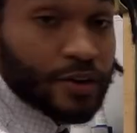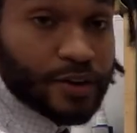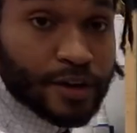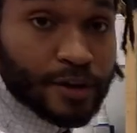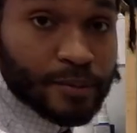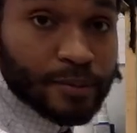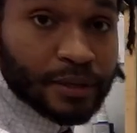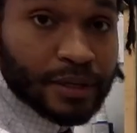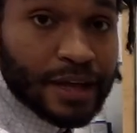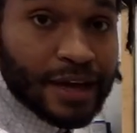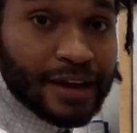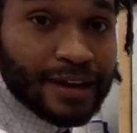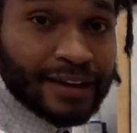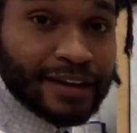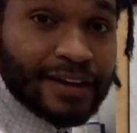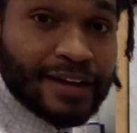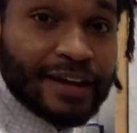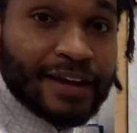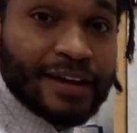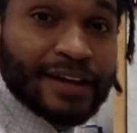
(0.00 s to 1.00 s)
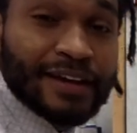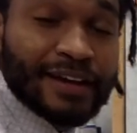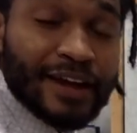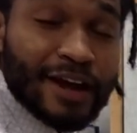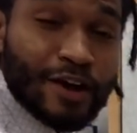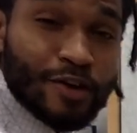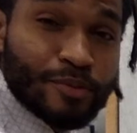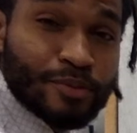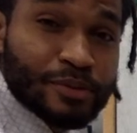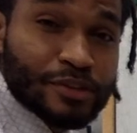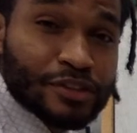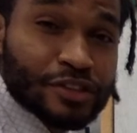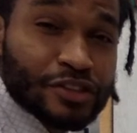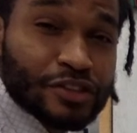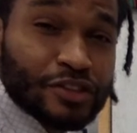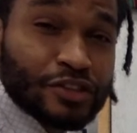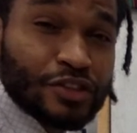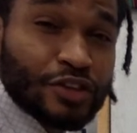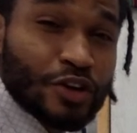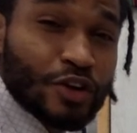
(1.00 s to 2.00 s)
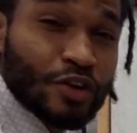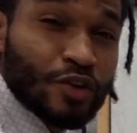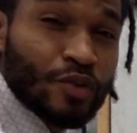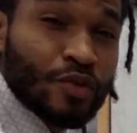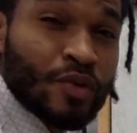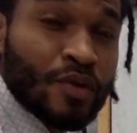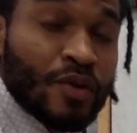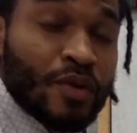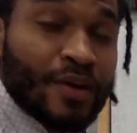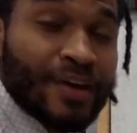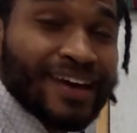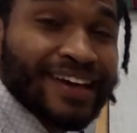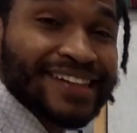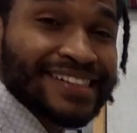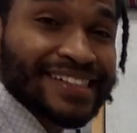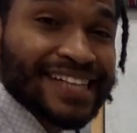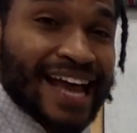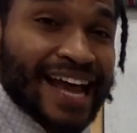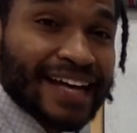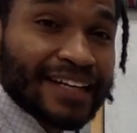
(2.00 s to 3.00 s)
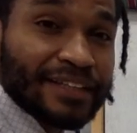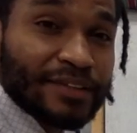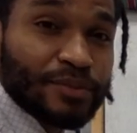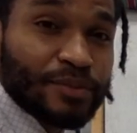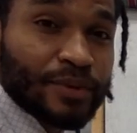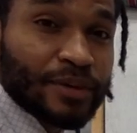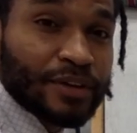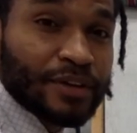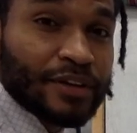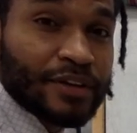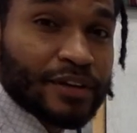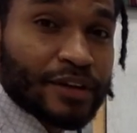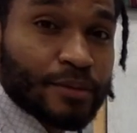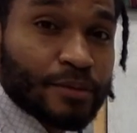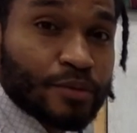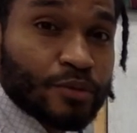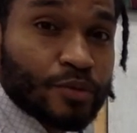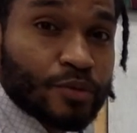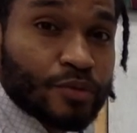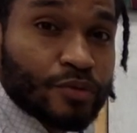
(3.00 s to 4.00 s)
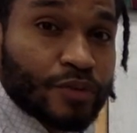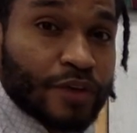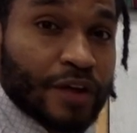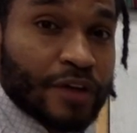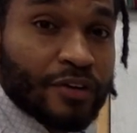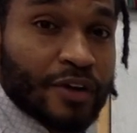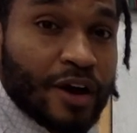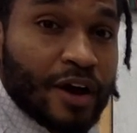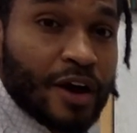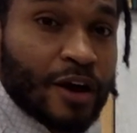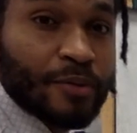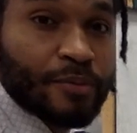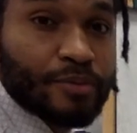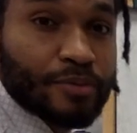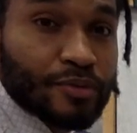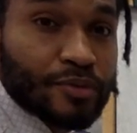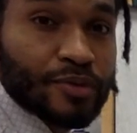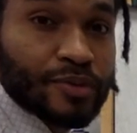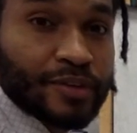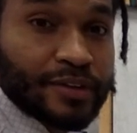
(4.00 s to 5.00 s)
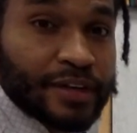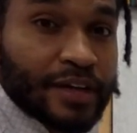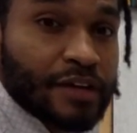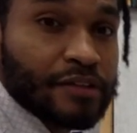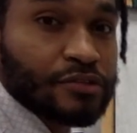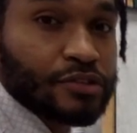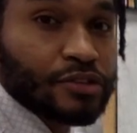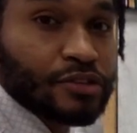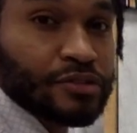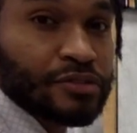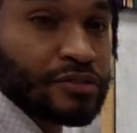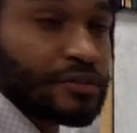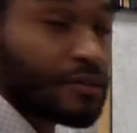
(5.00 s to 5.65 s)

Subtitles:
number line and help us know exactly where the number will round up or down to.